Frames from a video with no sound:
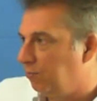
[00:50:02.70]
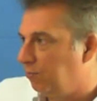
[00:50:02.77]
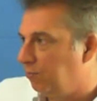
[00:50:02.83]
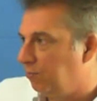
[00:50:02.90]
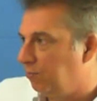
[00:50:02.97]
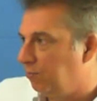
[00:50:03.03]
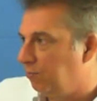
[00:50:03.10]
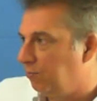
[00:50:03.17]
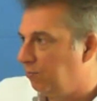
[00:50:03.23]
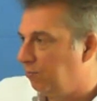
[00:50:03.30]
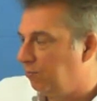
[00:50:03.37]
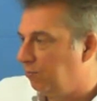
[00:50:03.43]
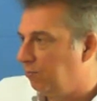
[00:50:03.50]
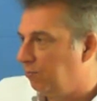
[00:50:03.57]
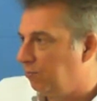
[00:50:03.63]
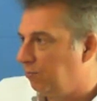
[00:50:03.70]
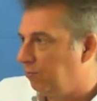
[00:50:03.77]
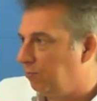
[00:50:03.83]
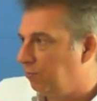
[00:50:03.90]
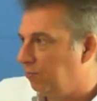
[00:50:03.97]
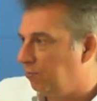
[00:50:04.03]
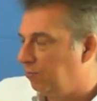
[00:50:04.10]

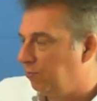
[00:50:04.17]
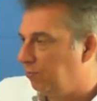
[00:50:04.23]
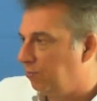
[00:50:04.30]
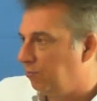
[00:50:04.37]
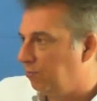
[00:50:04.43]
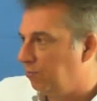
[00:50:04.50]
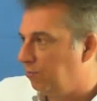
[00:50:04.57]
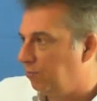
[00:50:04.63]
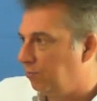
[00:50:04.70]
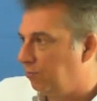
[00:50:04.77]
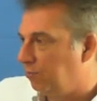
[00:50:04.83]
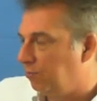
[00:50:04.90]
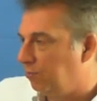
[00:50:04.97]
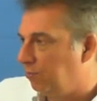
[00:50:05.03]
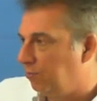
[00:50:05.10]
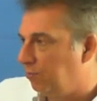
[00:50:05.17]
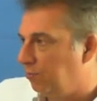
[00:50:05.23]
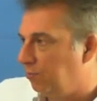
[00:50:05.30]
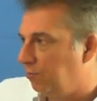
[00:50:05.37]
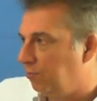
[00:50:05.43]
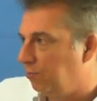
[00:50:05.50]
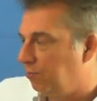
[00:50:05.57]

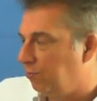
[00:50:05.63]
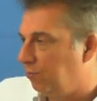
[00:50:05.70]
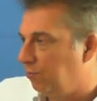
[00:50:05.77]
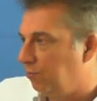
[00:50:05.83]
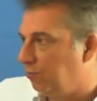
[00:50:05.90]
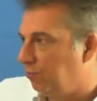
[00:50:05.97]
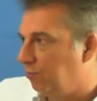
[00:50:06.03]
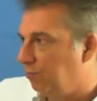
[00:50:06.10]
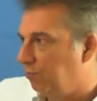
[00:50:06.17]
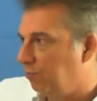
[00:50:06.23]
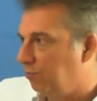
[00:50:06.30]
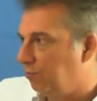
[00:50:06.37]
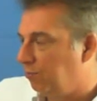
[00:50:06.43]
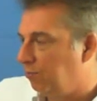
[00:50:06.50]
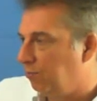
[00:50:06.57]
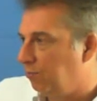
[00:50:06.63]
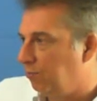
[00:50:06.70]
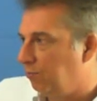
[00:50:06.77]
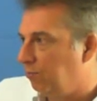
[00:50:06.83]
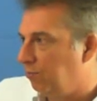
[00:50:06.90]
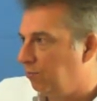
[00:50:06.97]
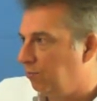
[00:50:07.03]

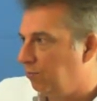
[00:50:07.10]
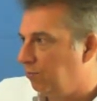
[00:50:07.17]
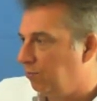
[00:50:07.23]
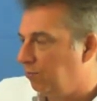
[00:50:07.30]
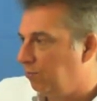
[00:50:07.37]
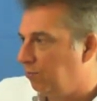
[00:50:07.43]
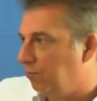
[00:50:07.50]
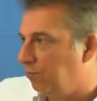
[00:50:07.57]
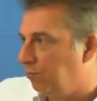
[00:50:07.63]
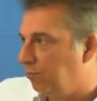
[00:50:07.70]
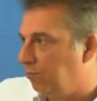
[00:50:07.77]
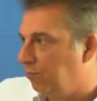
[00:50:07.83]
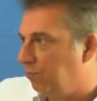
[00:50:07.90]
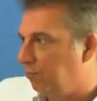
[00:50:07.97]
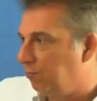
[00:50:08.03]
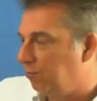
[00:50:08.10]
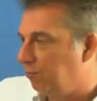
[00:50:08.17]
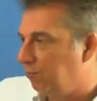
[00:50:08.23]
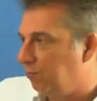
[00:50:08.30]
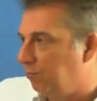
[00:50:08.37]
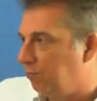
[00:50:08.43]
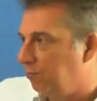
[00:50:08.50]

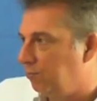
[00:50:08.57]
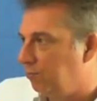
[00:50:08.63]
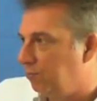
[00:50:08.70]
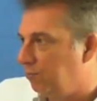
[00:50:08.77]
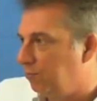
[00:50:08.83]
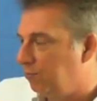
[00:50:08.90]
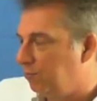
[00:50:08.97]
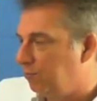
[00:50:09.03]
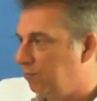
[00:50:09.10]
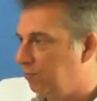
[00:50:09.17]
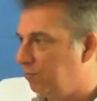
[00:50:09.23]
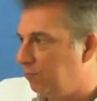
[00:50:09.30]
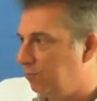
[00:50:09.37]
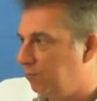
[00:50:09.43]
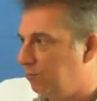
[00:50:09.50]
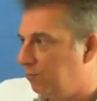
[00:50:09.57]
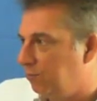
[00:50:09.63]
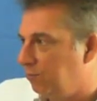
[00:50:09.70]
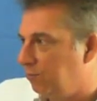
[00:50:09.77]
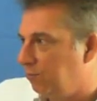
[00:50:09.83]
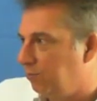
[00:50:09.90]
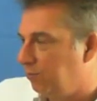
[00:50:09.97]

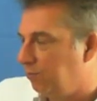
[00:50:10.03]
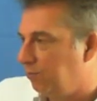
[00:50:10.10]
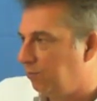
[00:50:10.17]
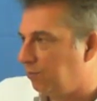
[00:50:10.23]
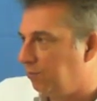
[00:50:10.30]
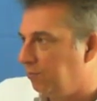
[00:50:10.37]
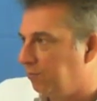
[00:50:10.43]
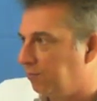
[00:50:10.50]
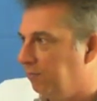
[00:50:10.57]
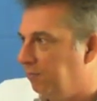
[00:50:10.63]
No words are spoken by the person on screen.